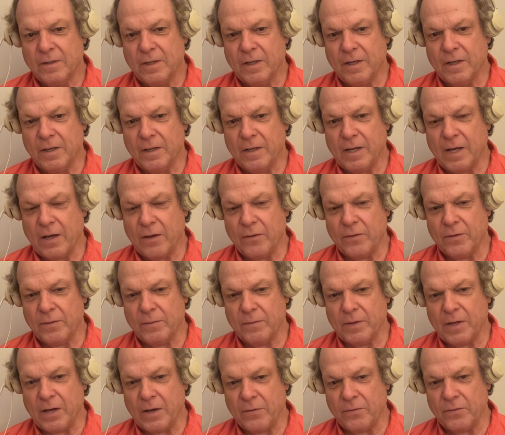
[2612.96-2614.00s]
in how
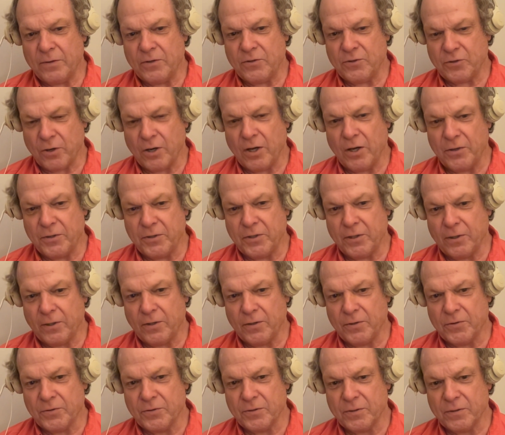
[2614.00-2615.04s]
these are Hunt
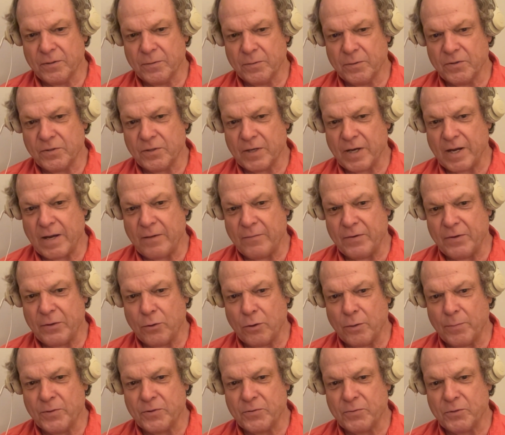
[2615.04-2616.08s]
hulls, which I have
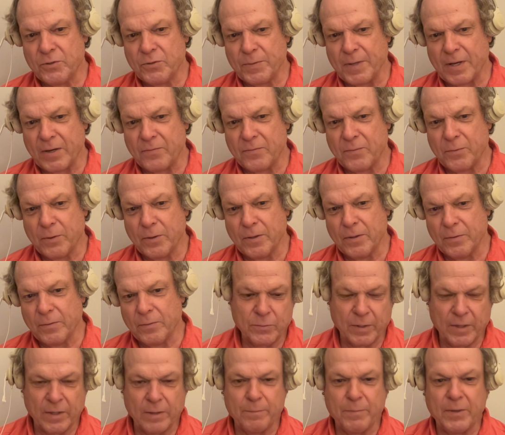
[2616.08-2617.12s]
enormous respect for.
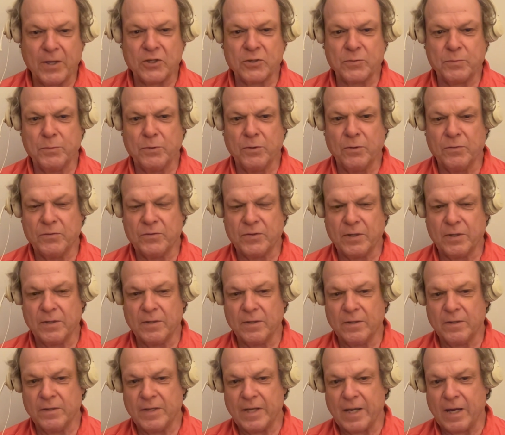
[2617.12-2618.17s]
It's one of the best moves
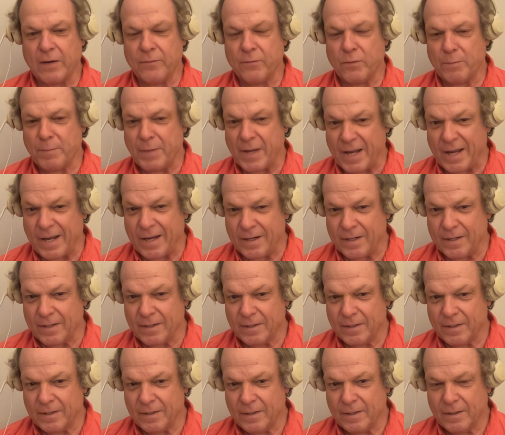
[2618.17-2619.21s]
that they ever
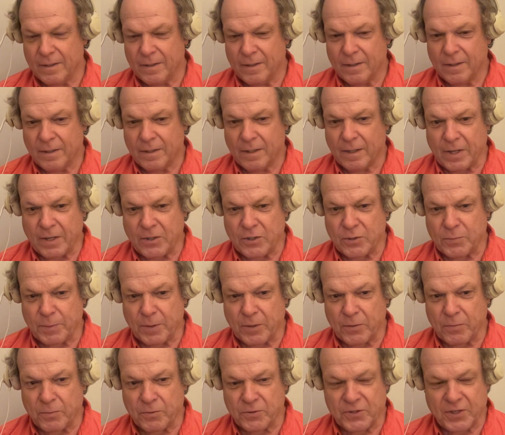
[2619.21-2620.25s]
made. Eddie
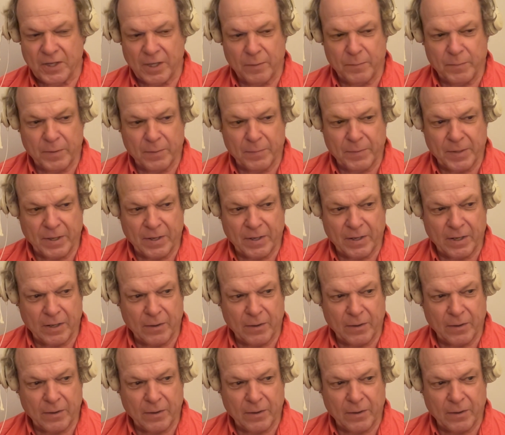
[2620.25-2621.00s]
Smith was telling me about